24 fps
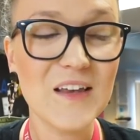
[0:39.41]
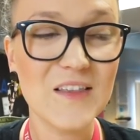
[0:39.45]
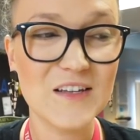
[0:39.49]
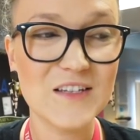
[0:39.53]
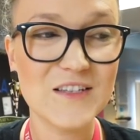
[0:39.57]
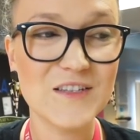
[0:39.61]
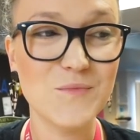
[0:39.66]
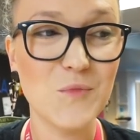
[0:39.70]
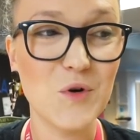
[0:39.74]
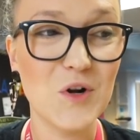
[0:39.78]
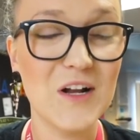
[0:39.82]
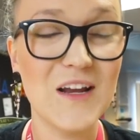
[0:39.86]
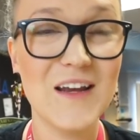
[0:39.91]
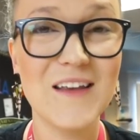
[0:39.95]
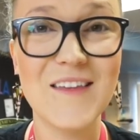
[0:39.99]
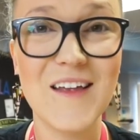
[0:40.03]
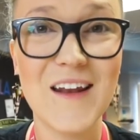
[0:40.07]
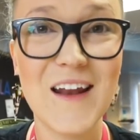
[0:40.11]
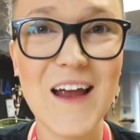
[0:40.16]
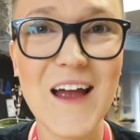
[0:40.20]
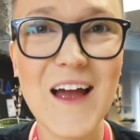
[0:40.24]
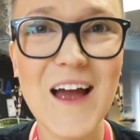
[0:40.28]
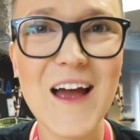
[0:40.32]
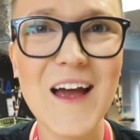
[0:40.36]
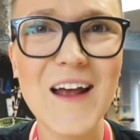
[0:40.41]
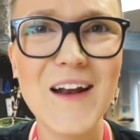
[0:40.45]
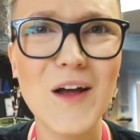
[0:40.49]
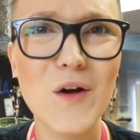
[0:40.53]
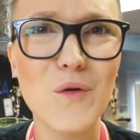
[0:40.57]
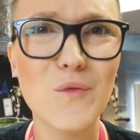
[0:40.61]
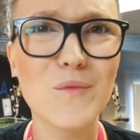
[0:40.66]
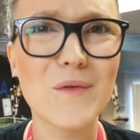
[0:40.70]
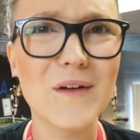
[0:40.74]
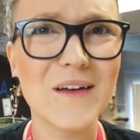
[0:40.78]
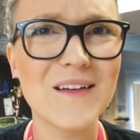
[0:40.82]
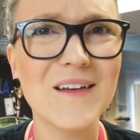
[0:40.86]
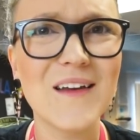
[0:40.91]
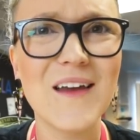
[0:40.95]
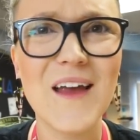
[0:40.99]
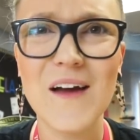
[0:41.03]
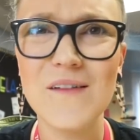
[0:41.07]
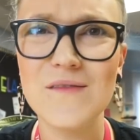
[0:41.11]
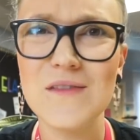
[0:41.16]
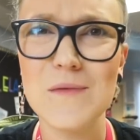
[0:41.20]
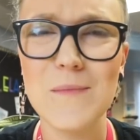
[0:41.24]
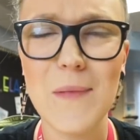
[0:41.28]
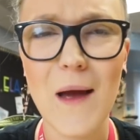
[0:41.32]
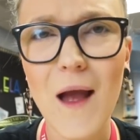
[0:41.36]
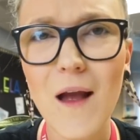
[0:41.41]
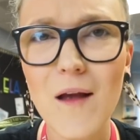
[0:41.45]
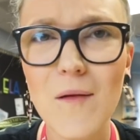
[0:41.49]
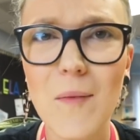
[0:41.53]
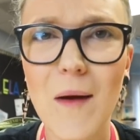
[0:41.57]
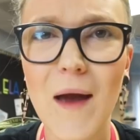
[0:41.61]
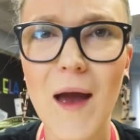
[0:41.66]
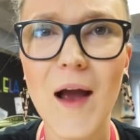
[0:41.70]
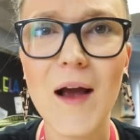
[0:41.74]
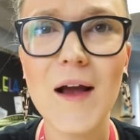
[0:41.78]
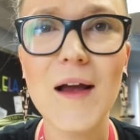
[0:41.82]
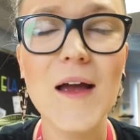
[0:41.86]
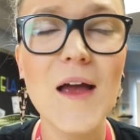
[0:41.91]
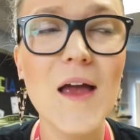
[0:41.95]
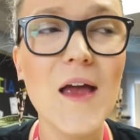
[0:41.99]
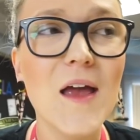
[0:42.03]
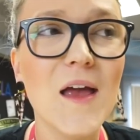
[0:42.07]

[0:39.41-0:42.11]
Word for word: this morning that I had a really heavy backpack.